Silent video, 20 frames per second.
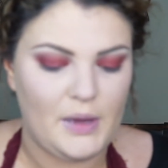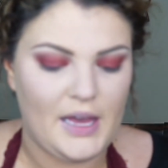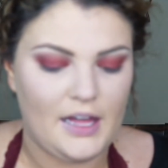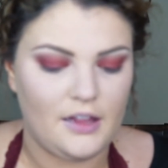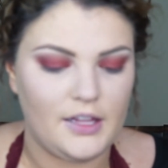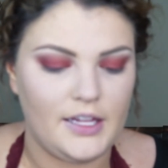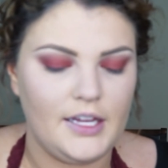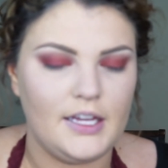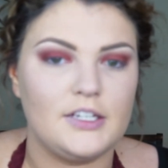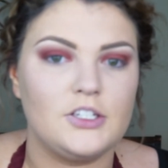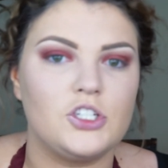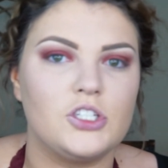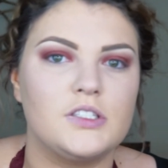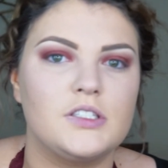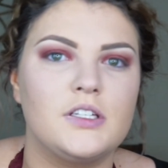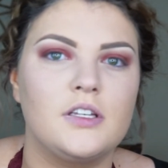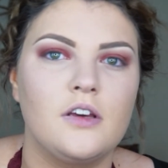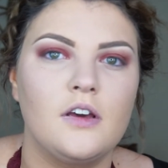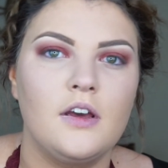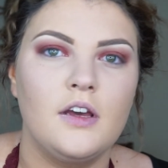palette and
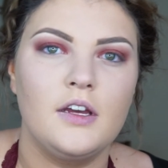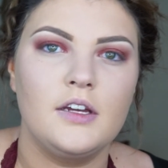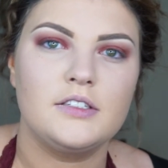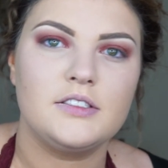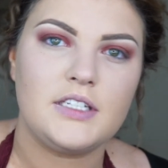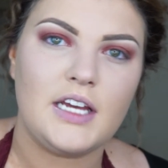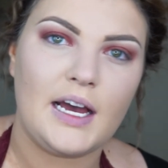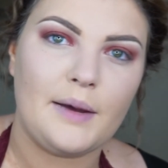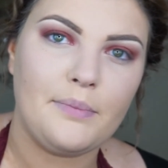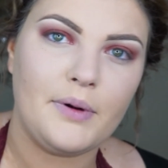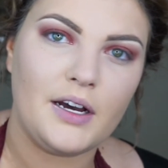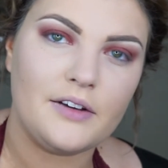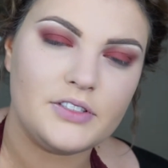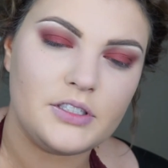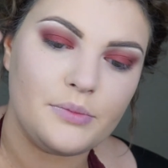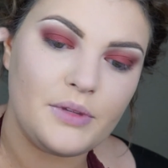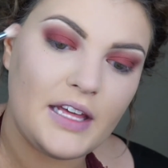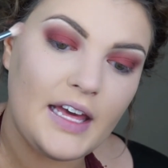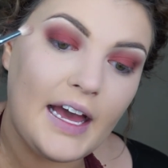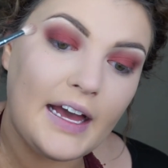just tap off
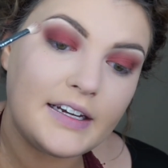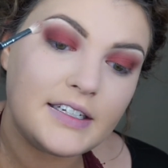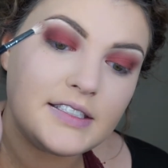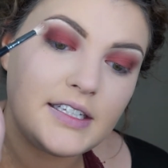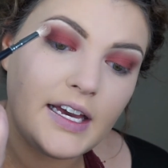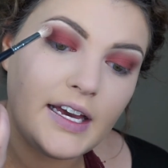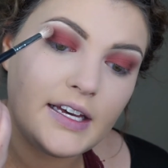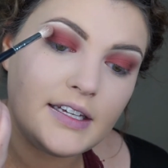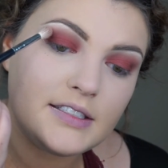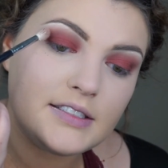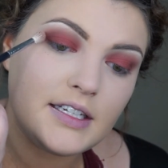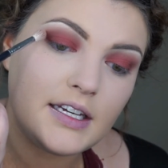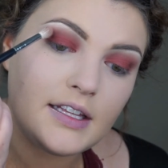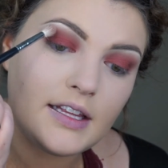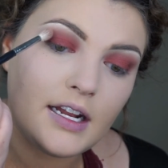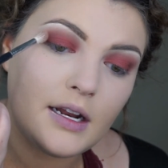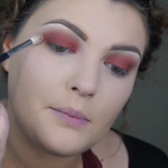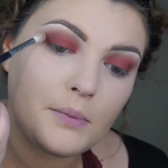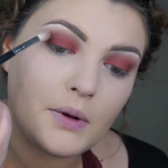some of the excess, and then